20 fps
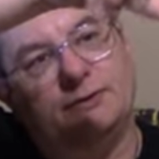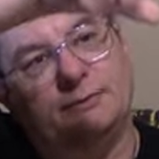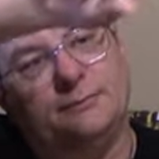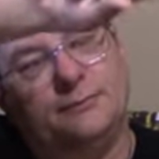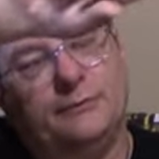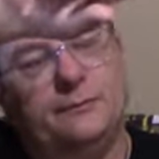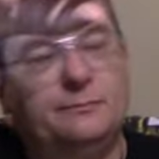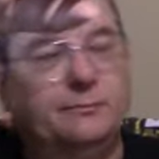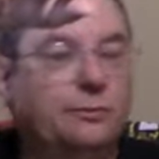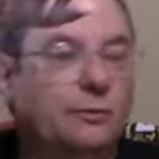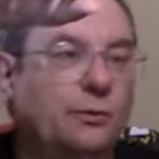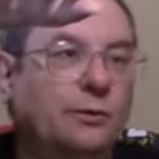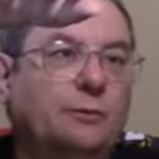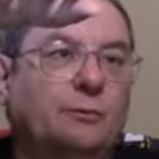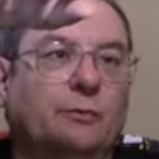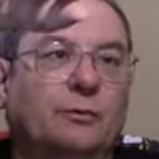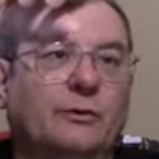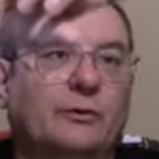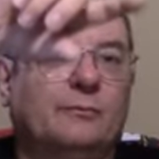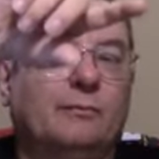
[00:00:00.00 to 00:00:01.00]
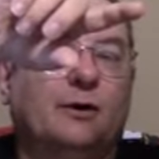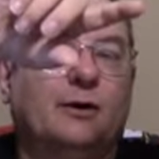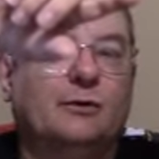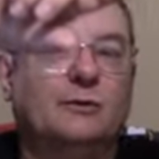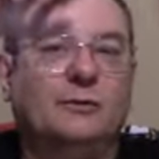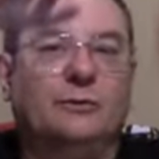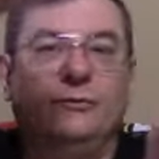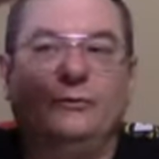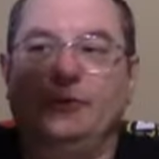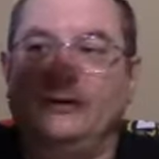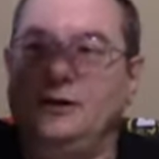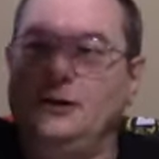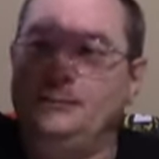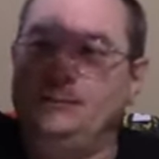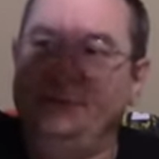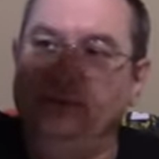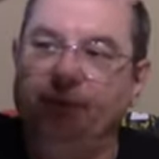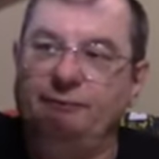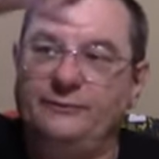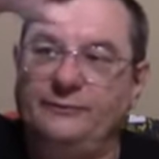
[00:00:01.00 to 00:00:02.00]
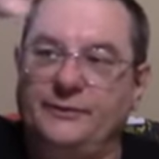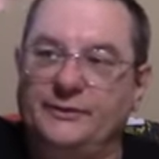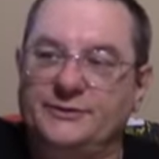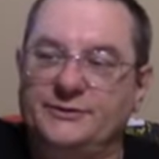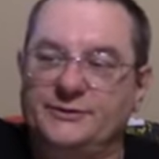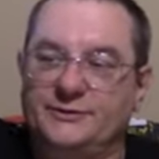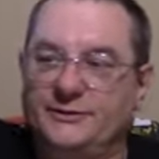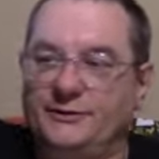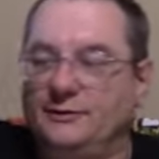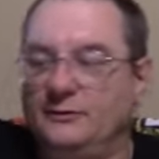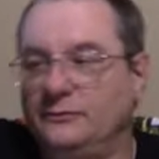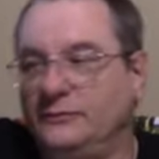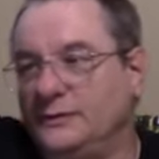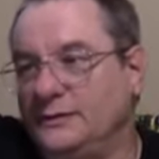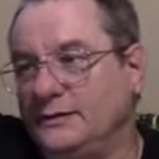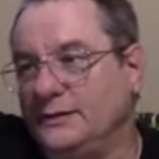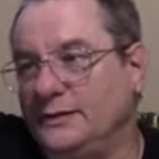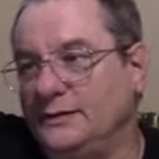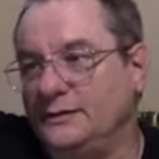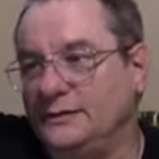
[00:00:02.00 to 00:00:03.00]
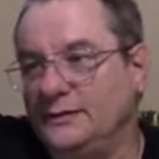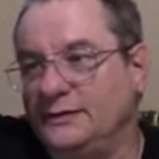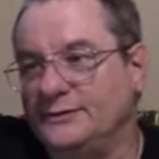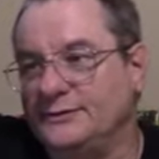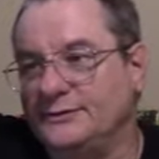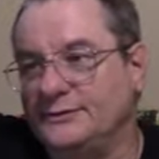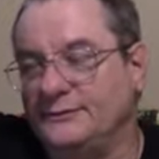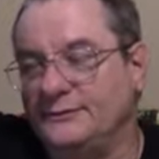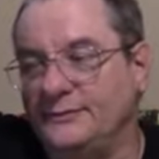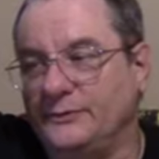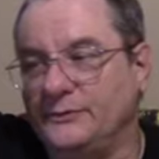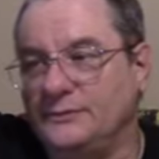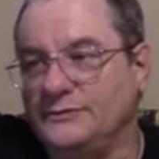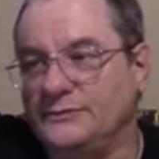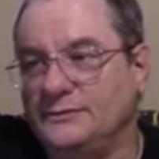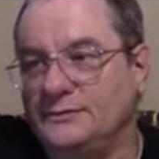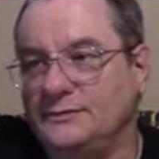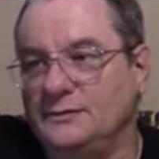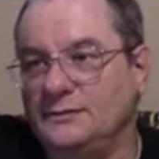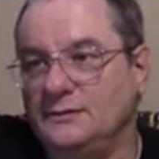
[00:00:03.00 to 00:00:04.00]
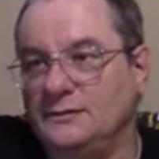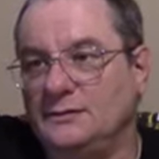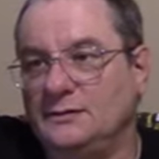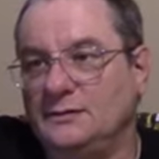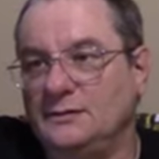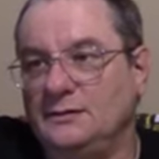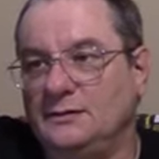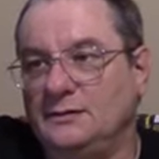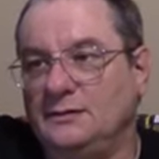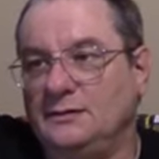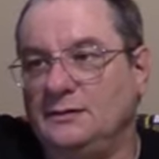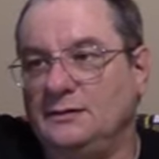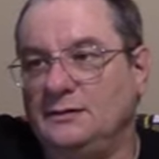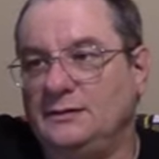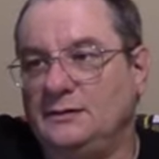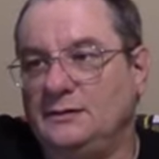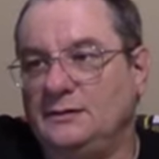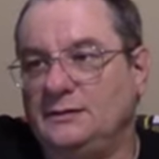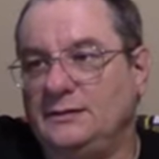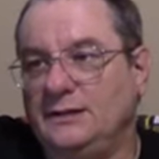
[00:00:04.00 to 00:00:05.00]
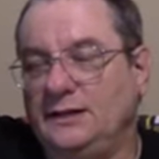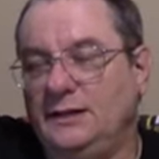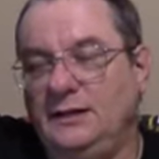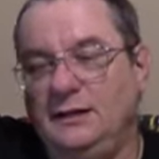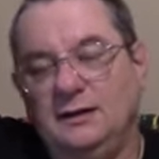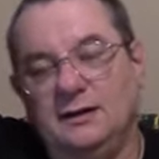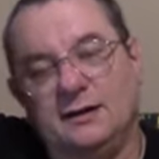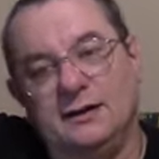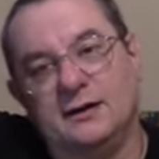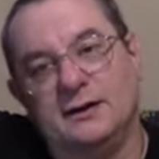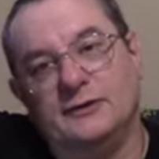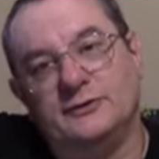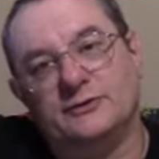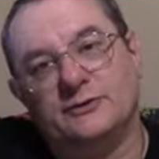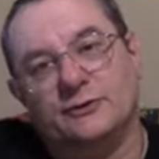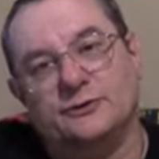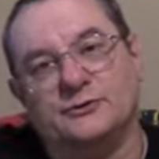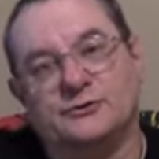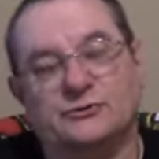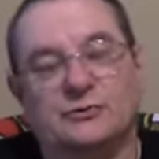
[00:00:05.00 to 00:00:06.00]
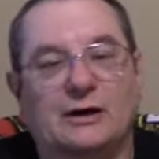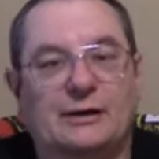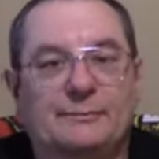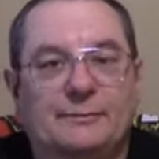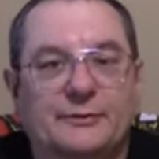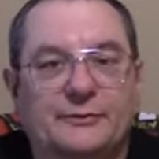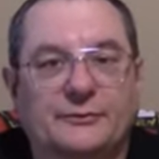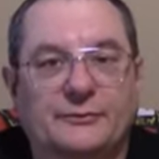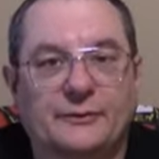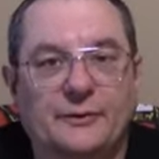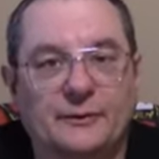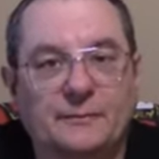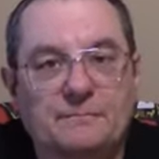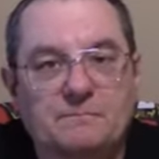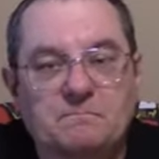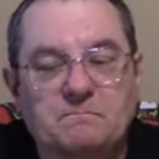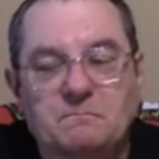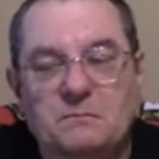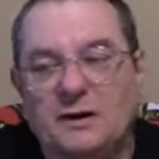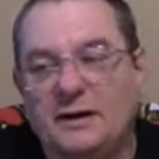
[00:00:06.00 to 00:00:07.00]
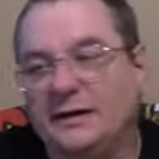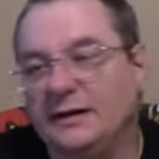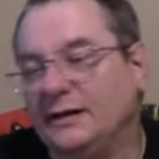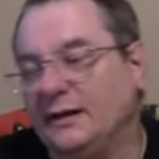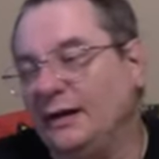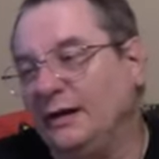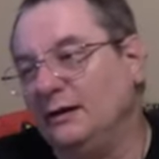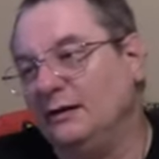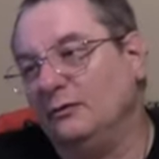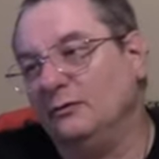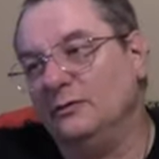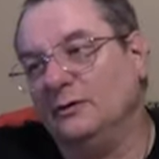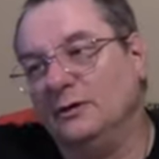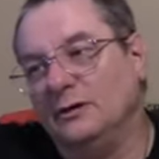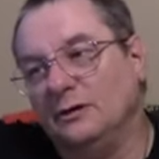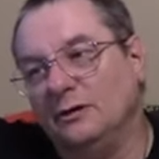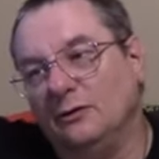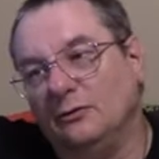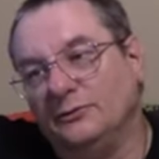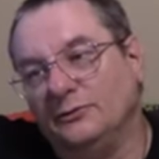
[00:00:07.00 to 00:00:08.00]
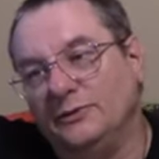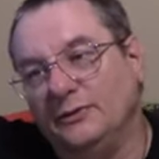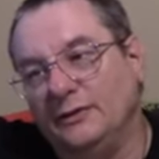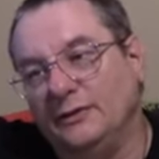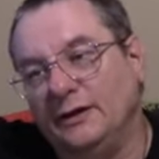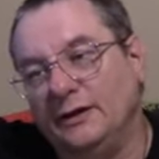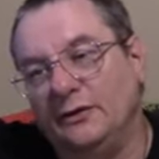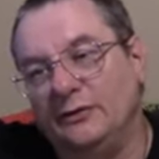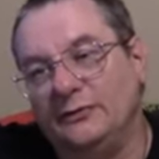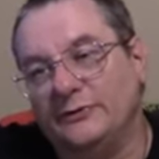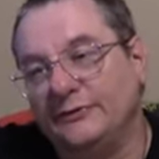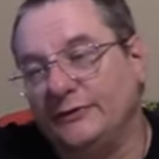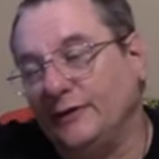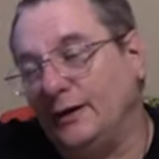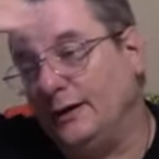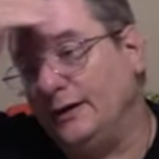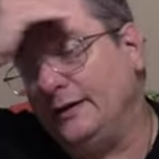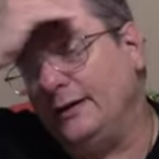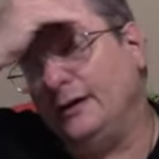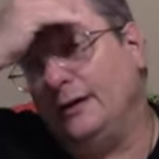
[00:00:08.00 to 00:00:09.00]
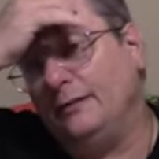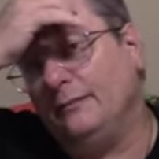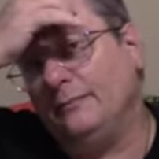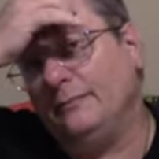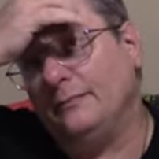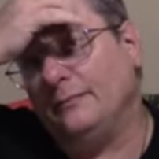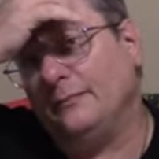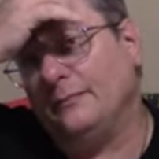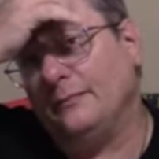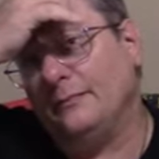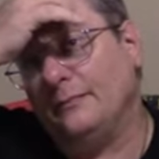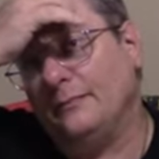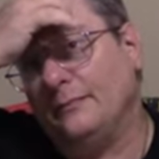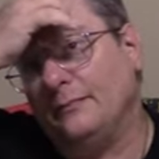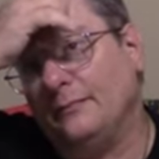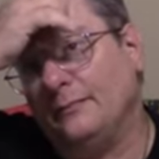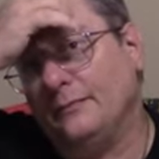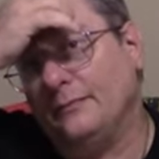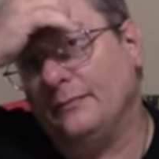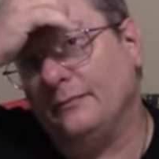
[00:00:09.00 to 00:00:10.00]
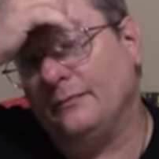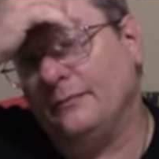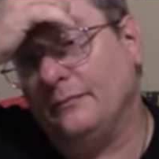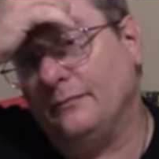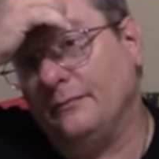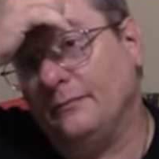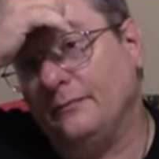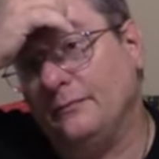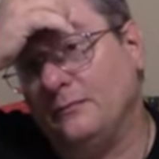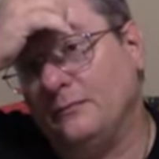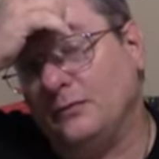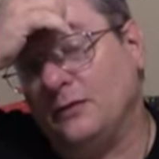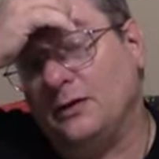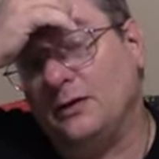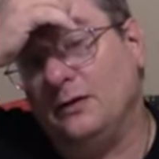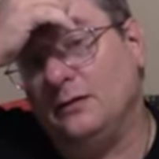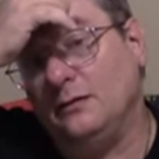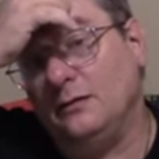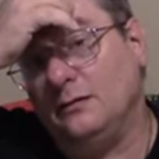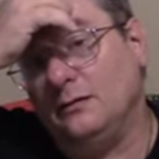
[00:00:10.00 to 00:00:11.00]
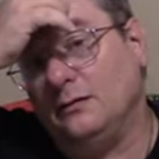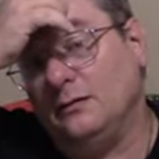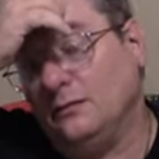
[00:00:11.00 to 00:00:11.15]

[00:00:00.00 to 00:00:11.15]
up to the point where the ball goes up, it flushes it over, it hits the first tee, and it starts dropping through, right? It can't really go to the other side yet, okay?